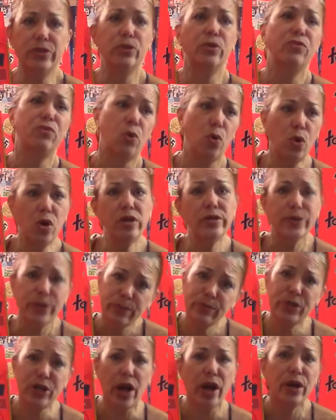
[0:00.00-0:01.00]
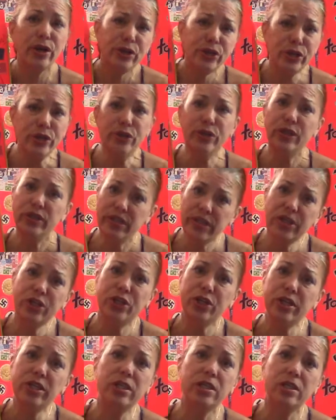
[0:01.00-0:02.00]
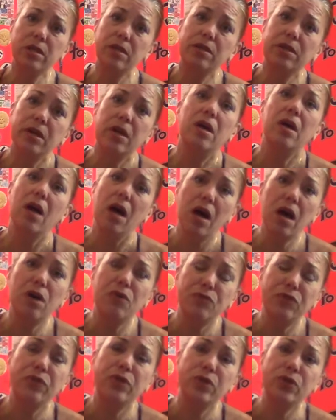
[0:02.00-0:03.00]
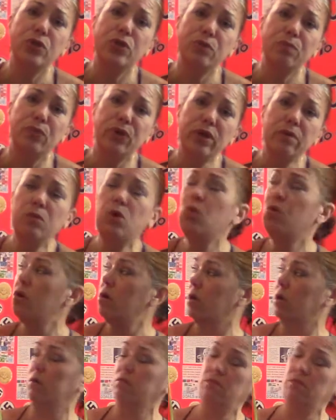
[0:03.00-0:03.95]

so of course I'm challenging the legitimacy of the Supreme Court.